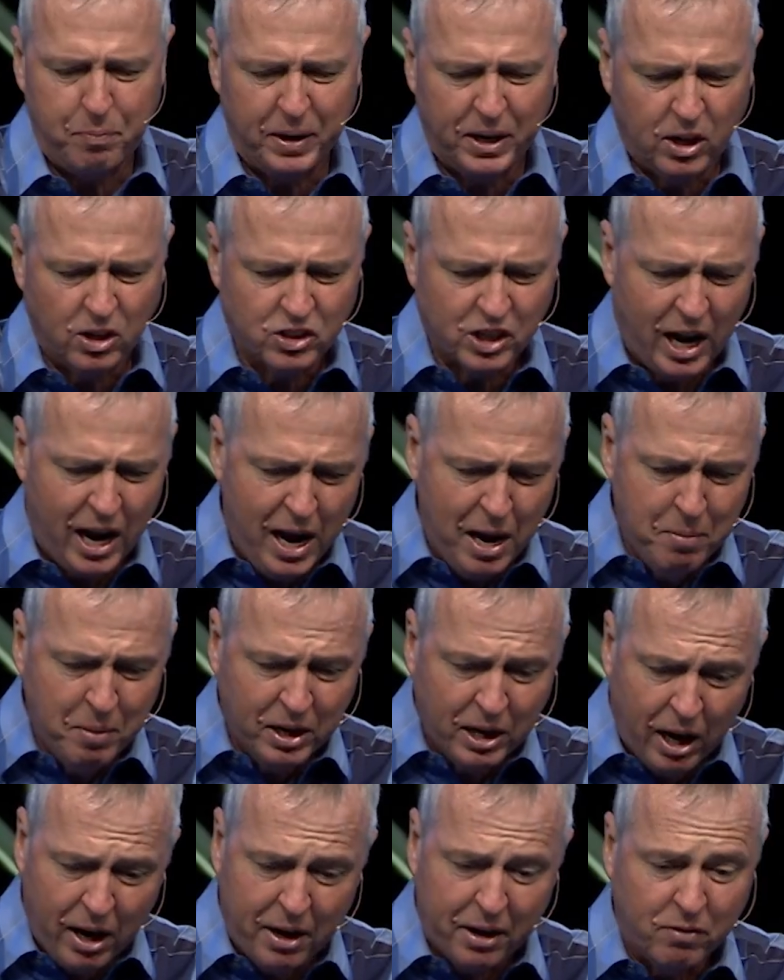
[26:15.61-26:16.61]
because I'm a
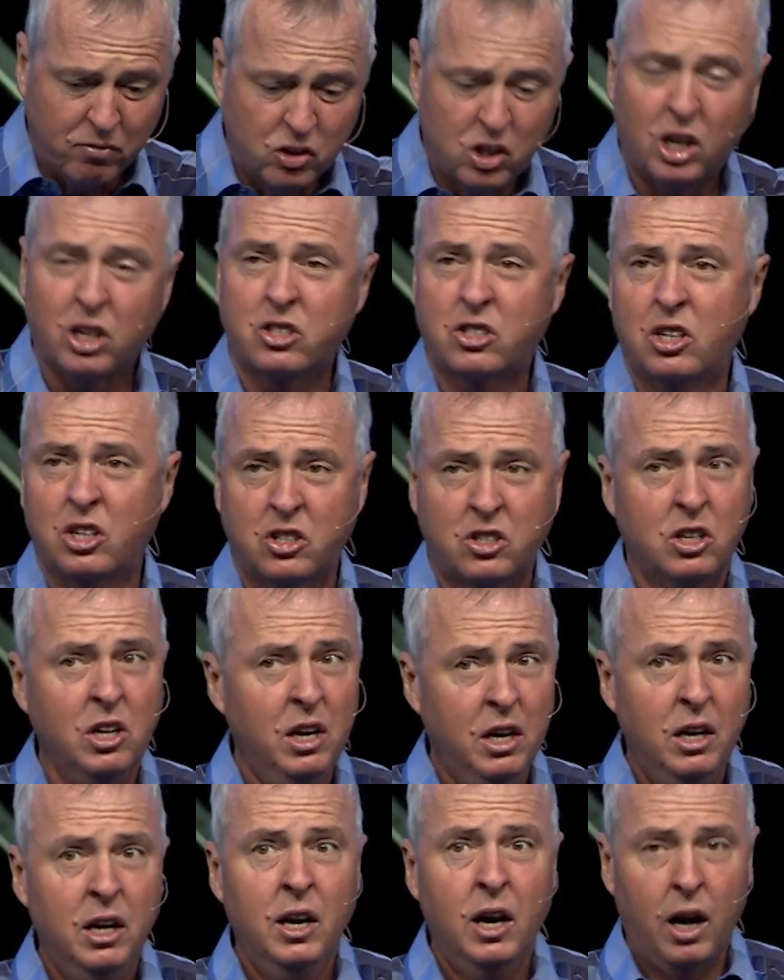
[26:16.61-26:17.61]
God of justice.
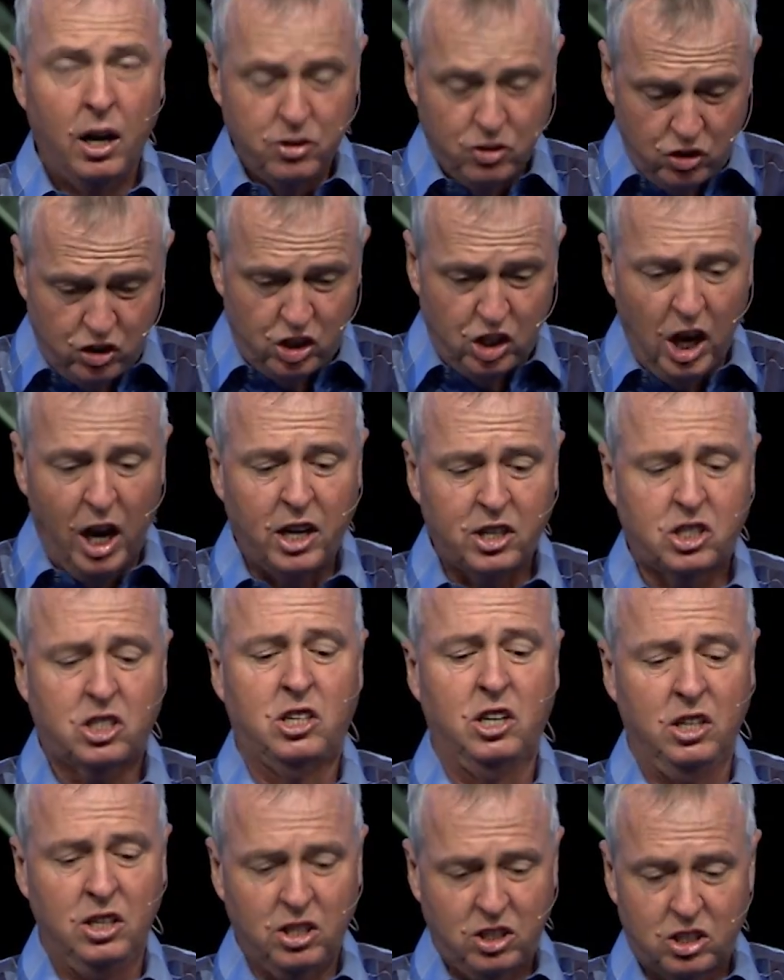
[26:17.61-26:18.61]

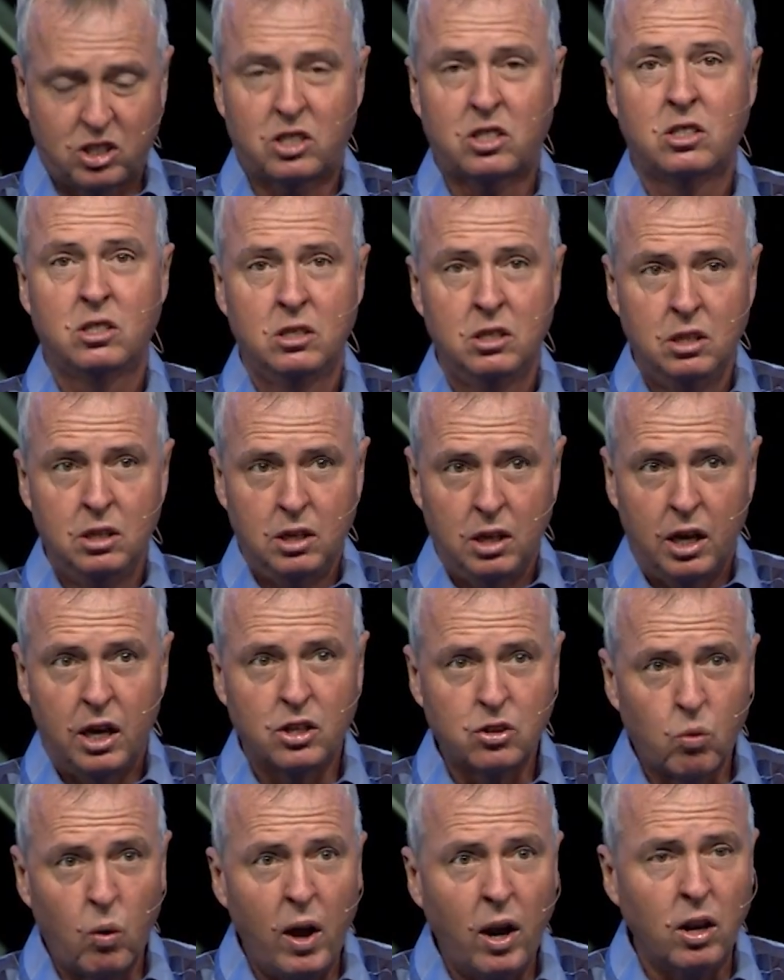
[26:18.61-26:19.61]
Justice
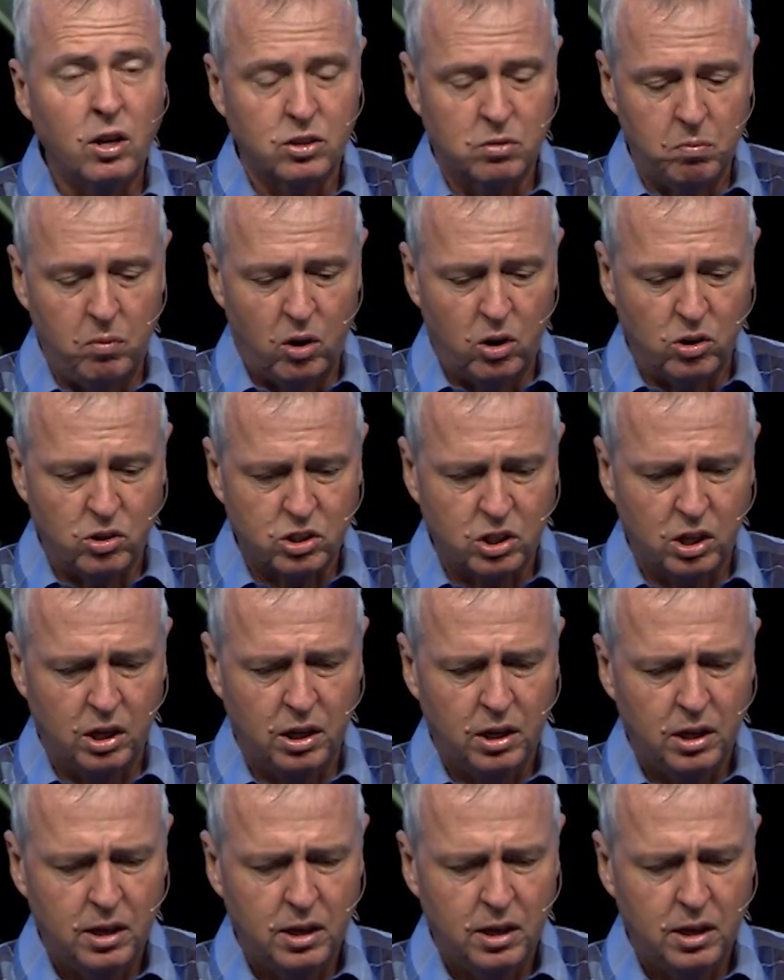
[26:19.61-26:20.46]
as well as mercy.